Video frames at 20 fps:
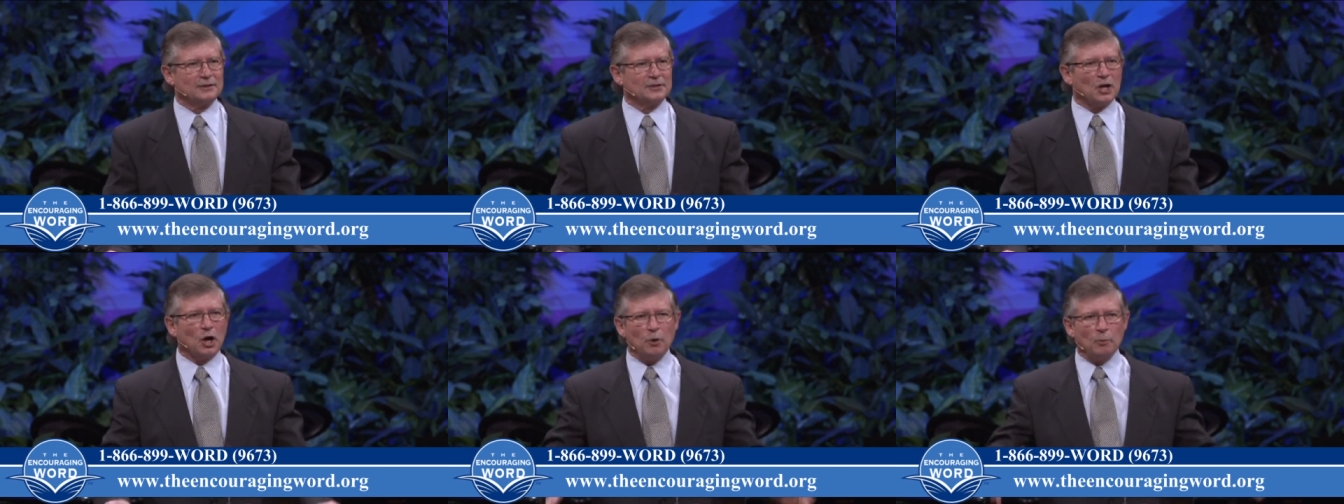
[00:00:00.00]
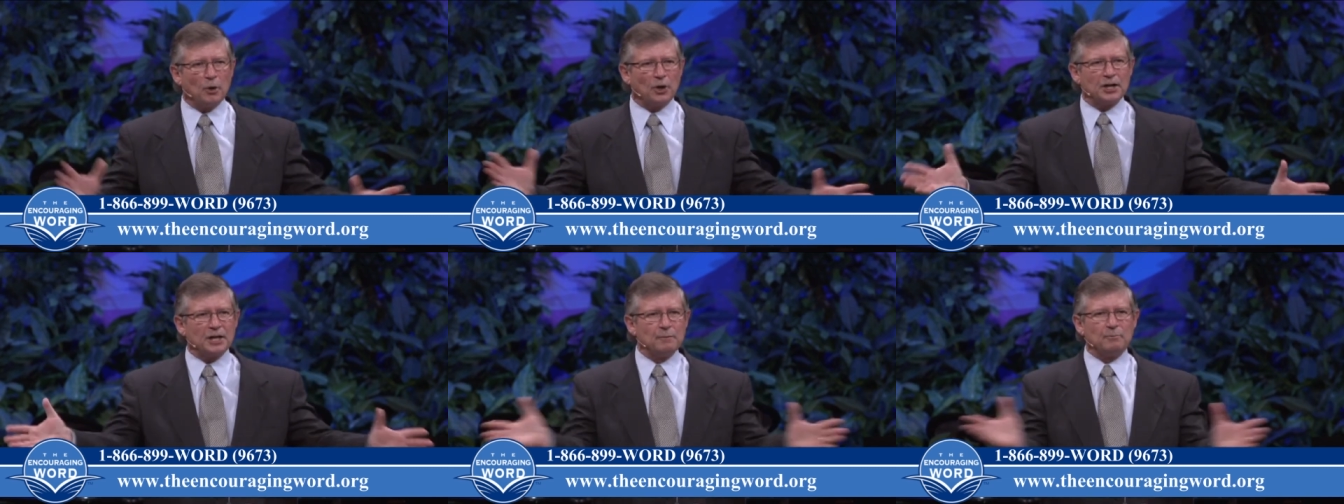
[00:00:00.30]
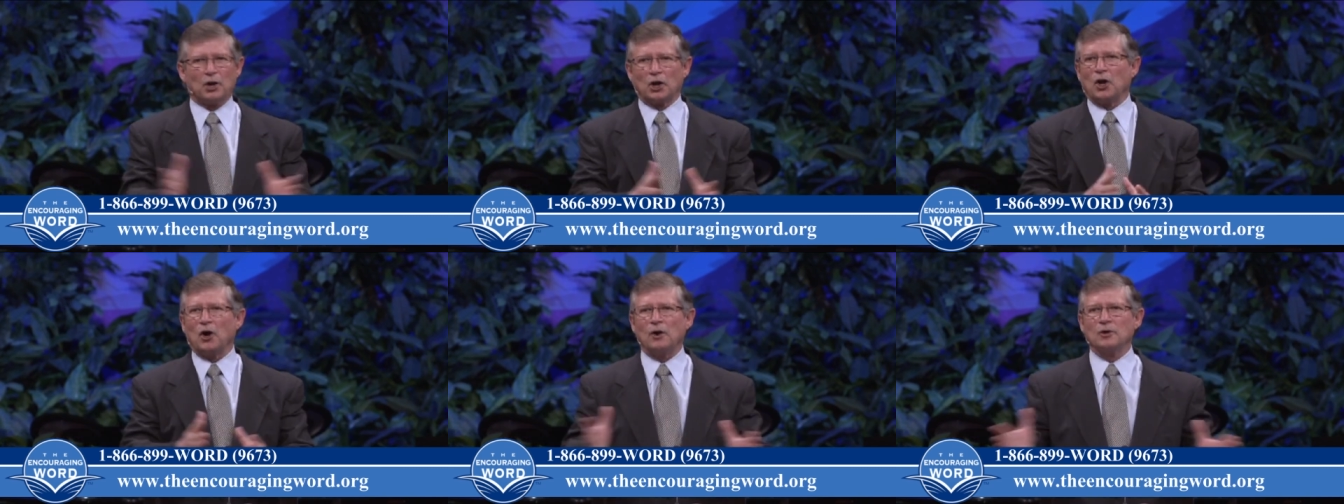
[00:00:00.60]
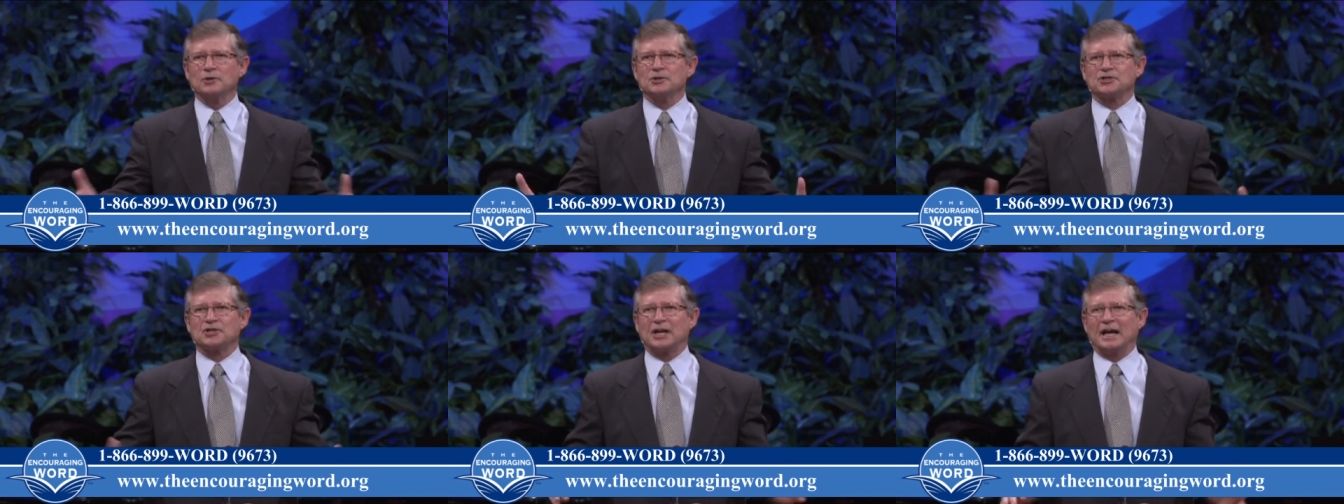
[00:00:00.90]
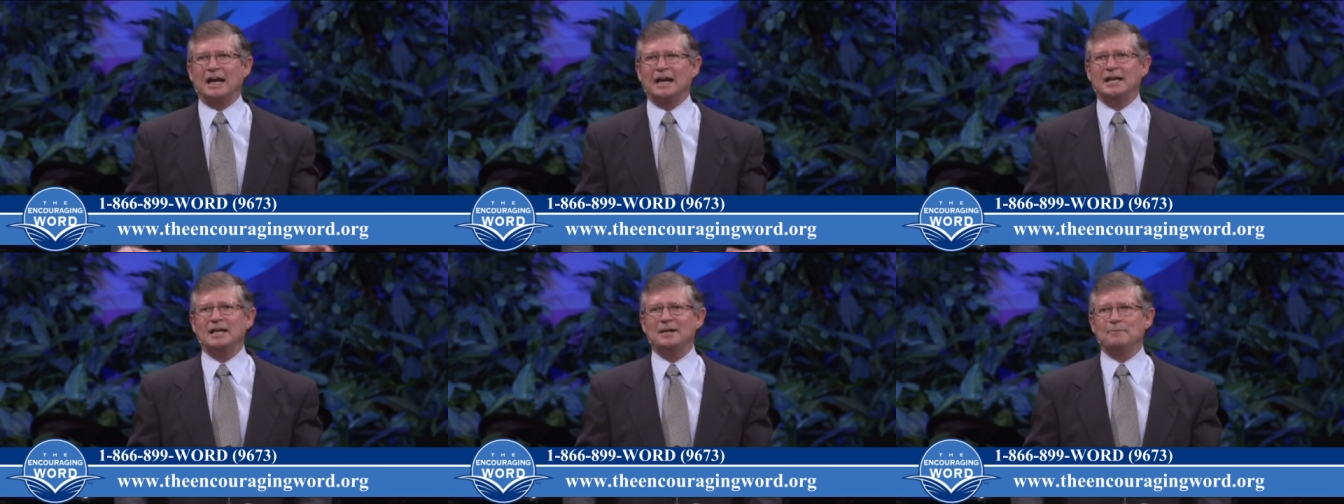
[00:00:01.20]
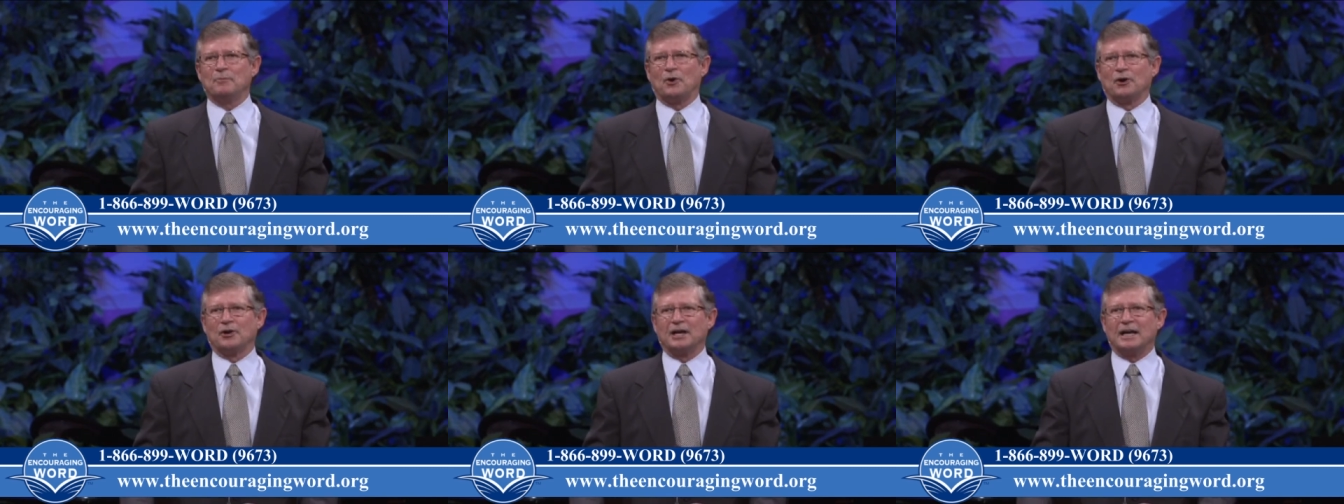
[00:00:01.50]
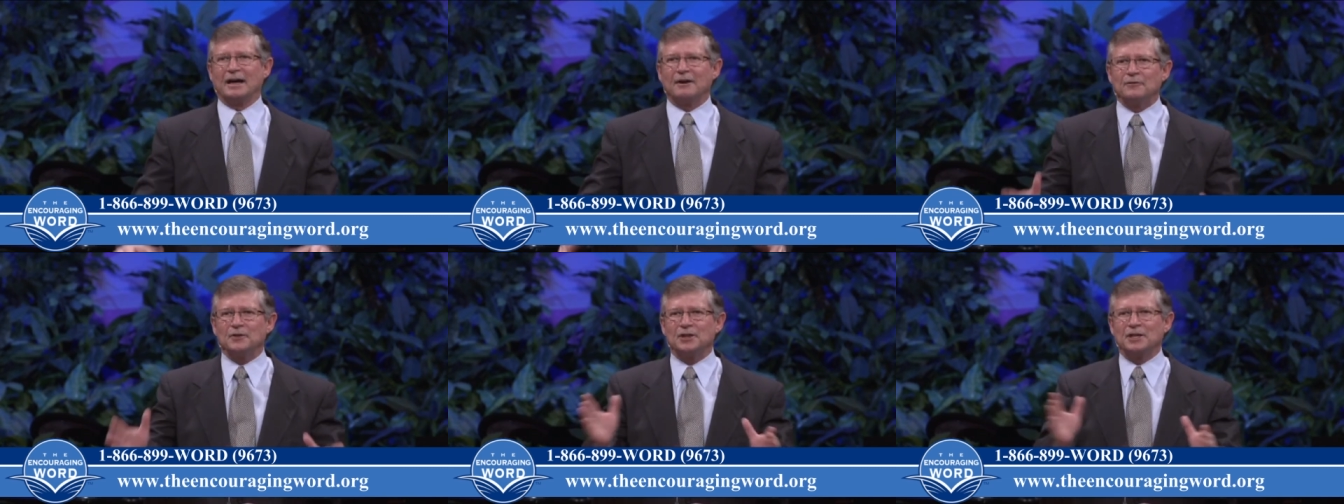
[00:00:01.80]
Nobody belongs to
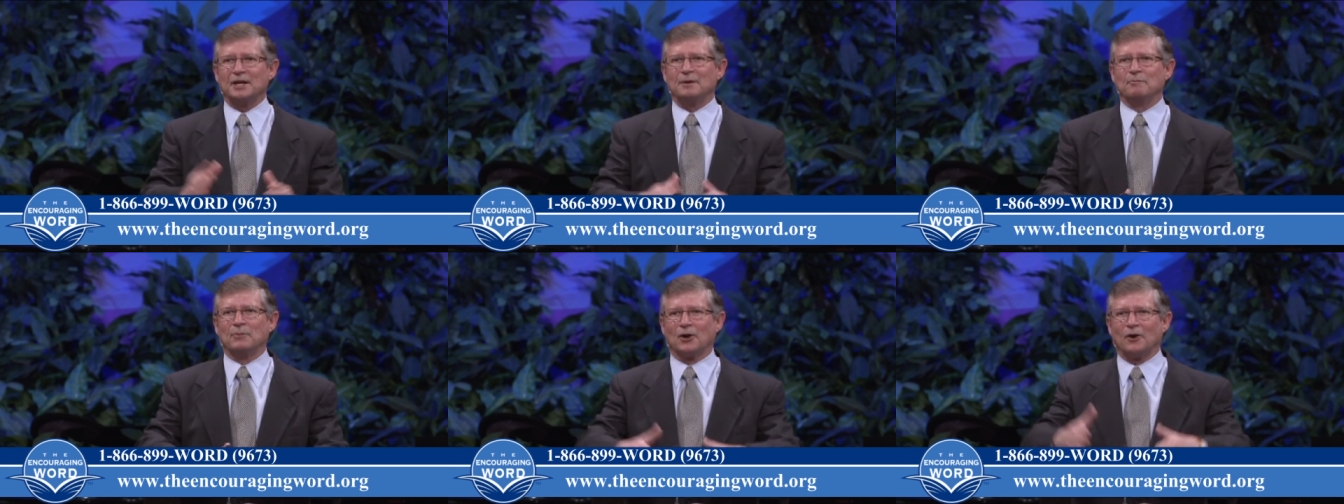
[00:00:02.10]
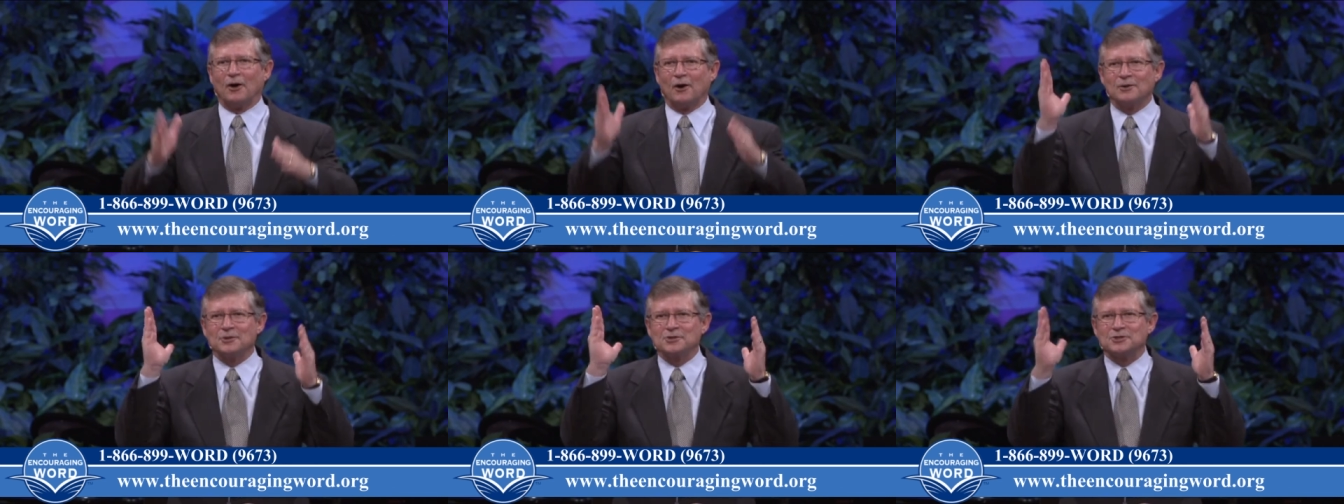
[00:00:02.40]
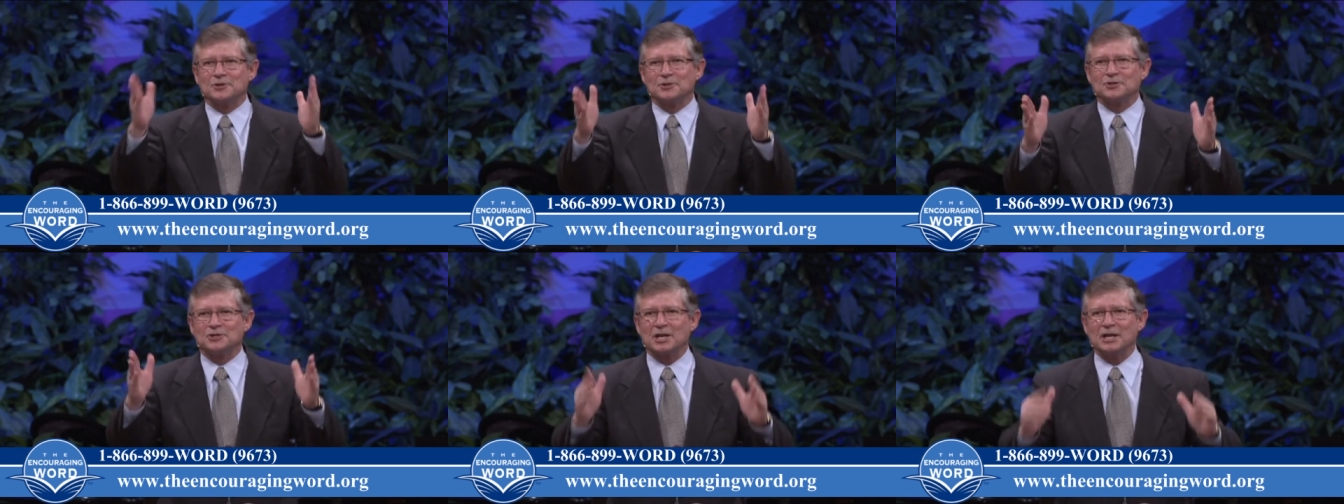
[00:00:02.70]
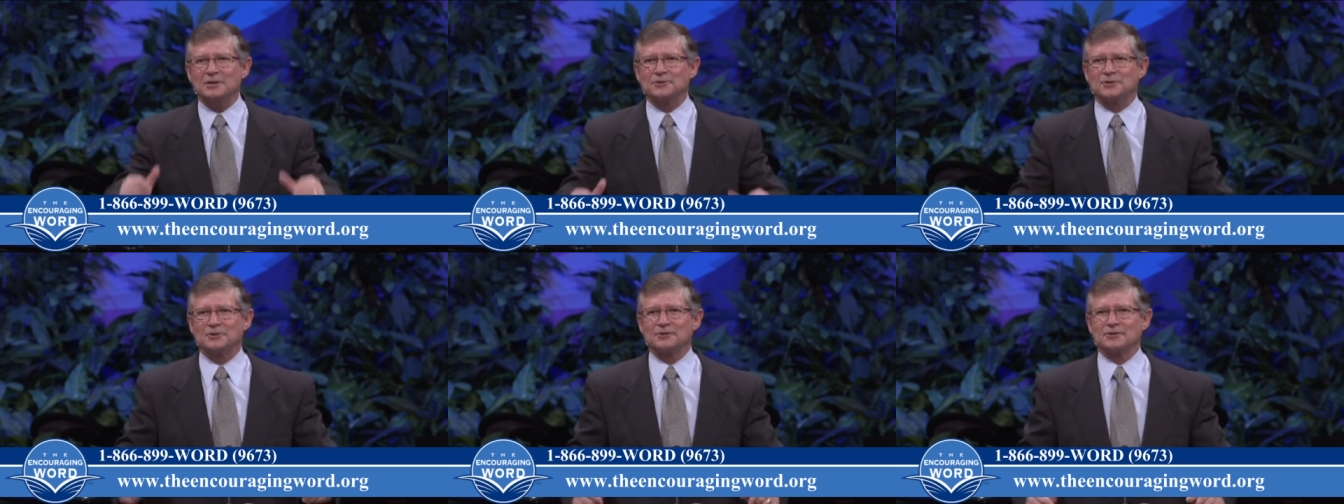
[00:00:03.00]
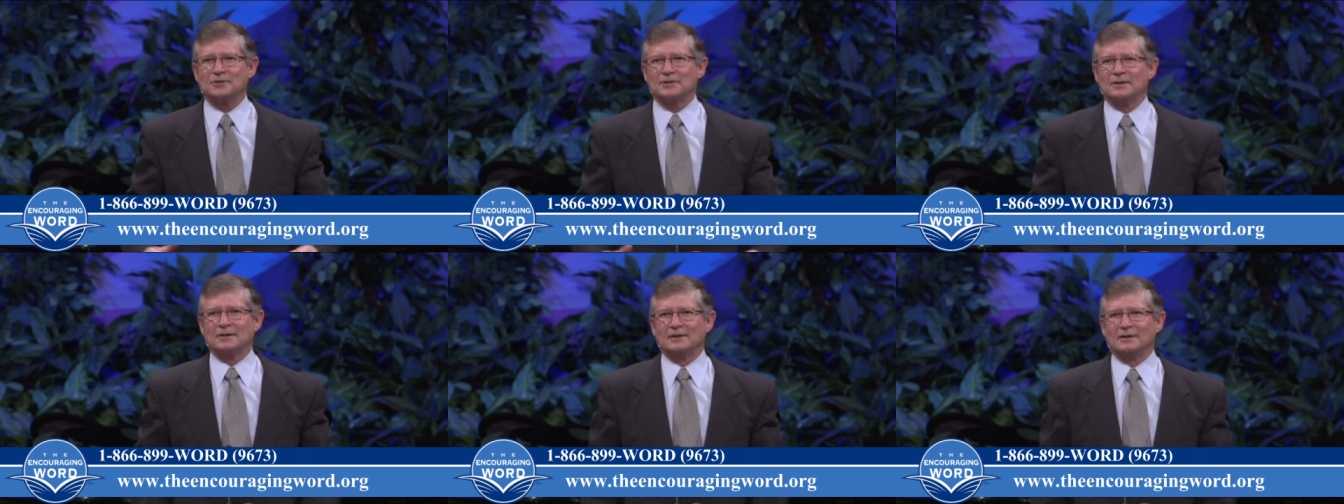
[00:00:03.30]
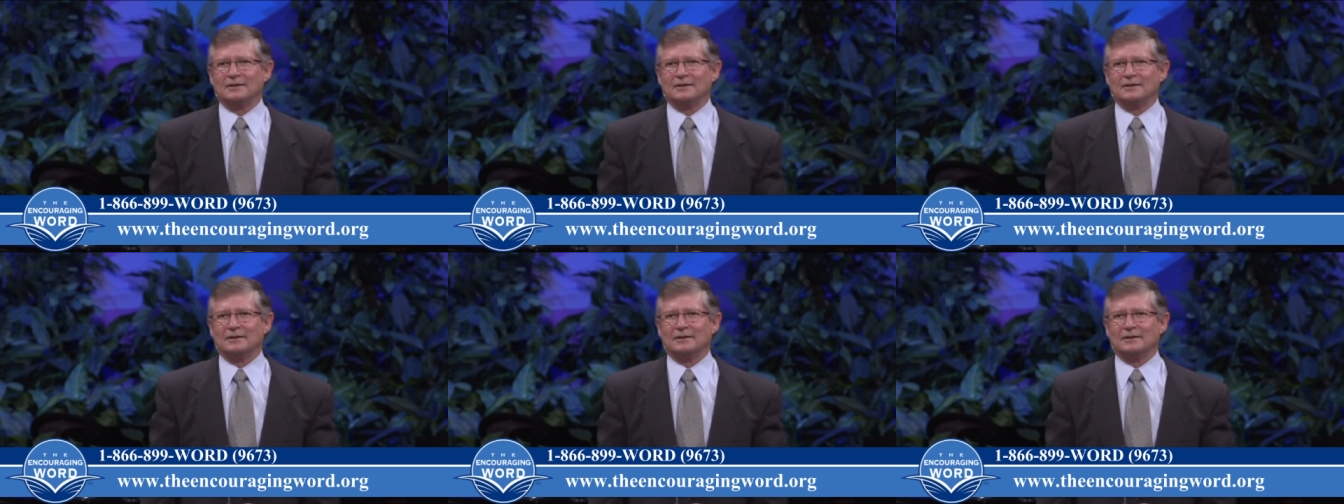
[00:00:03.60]
anybody, everything belongs to Jesus.